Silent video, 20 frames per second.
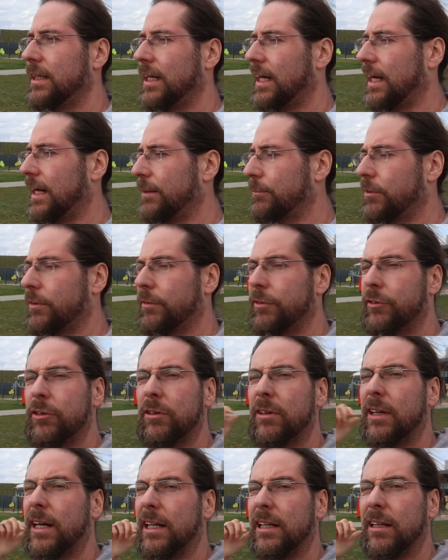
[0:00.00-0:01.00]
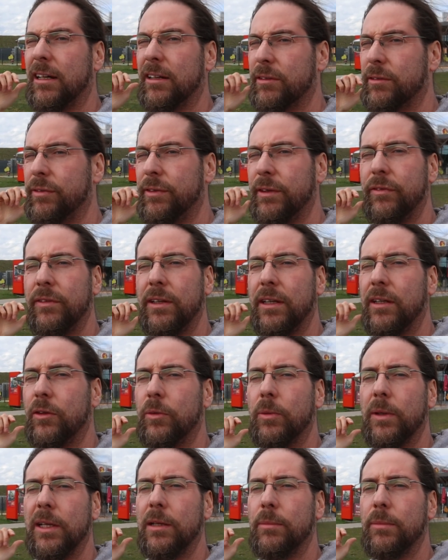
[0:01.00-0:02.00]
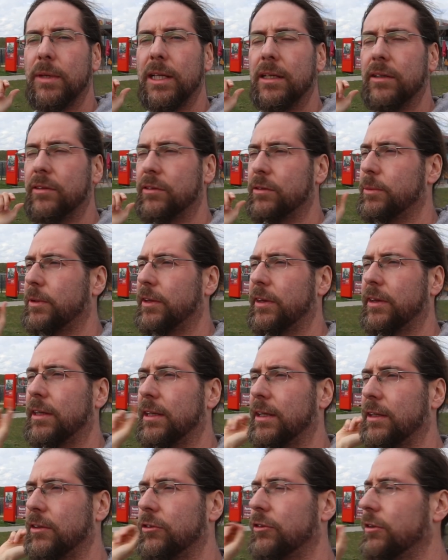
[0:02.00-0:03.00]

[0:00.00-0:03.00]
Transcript: Yeah, I'm sure I lost 15-20 minutes with the